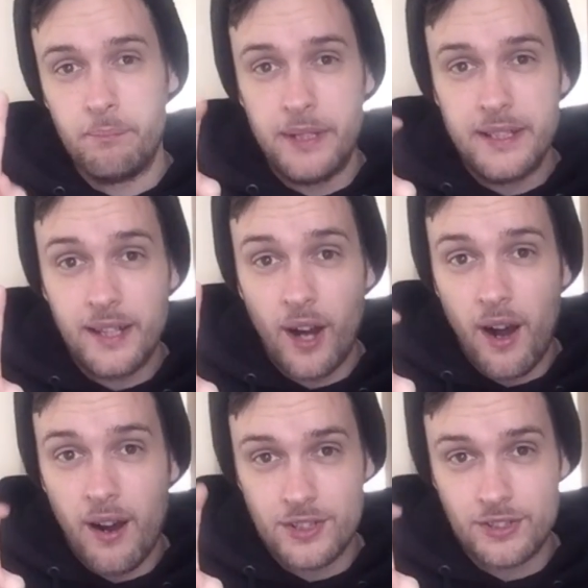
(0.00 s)
being
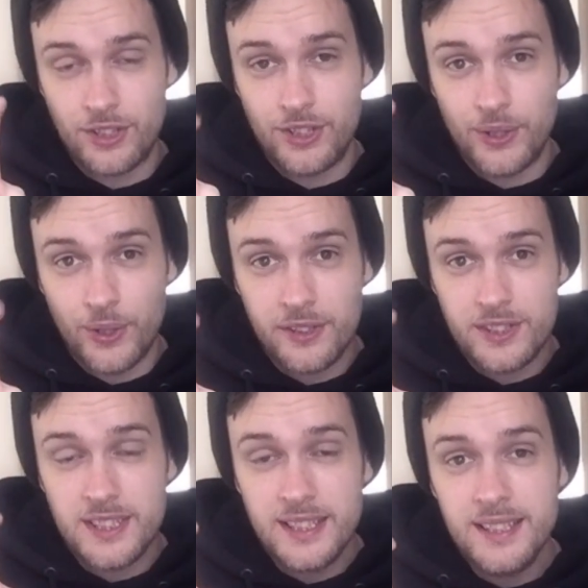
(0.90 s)
our
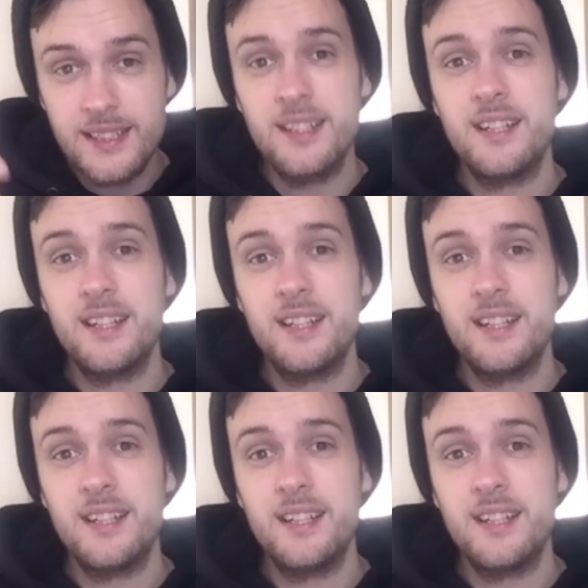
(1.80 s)
security.